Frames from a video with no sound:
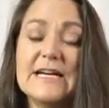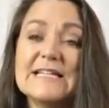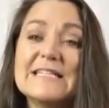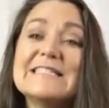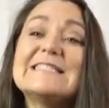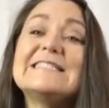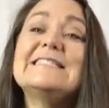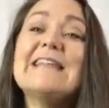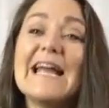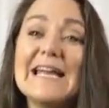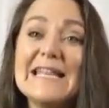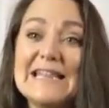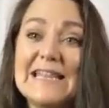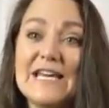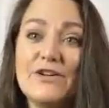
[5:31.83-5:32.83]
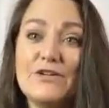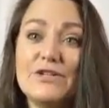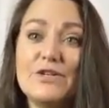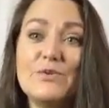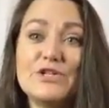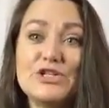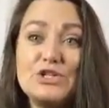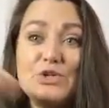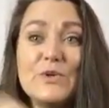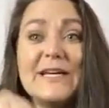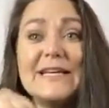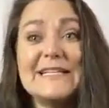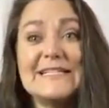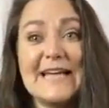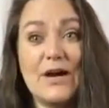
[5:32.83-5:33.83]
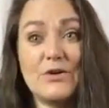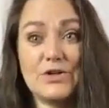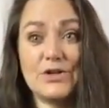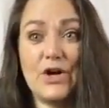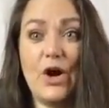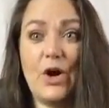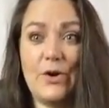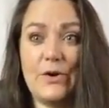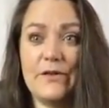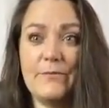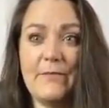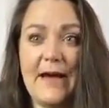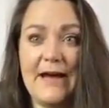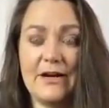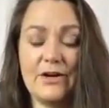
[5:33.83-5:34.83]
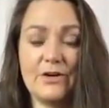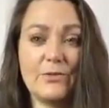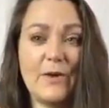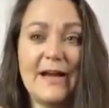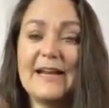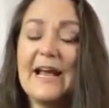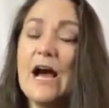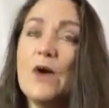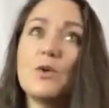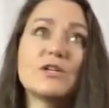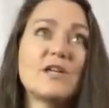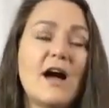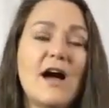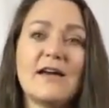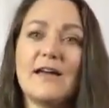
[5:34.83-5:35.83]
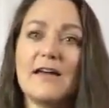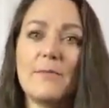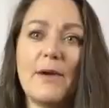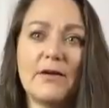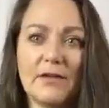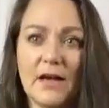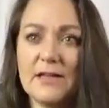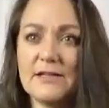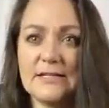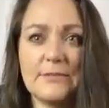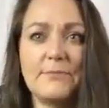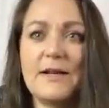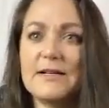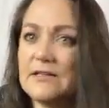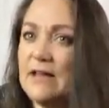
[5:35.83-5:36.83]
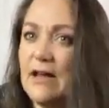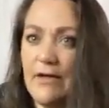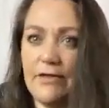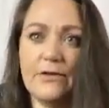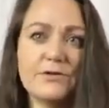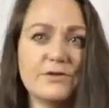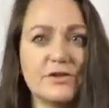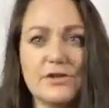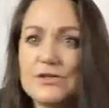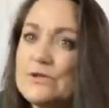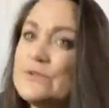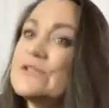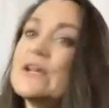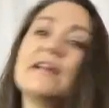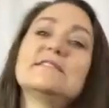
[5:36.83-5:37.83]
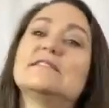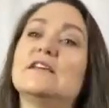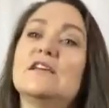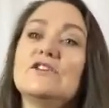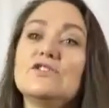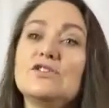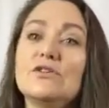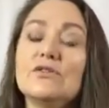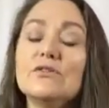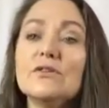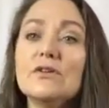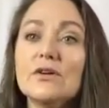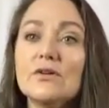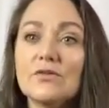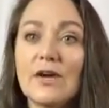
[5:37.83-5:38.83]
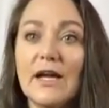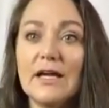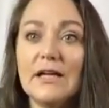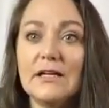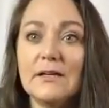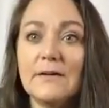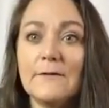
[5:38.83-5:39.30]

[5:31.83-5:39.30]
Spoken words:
And the second thing you do is you get down to the heart of the matter. Right now we're talking about guns and mental health. Those are the two sides of the issue, right?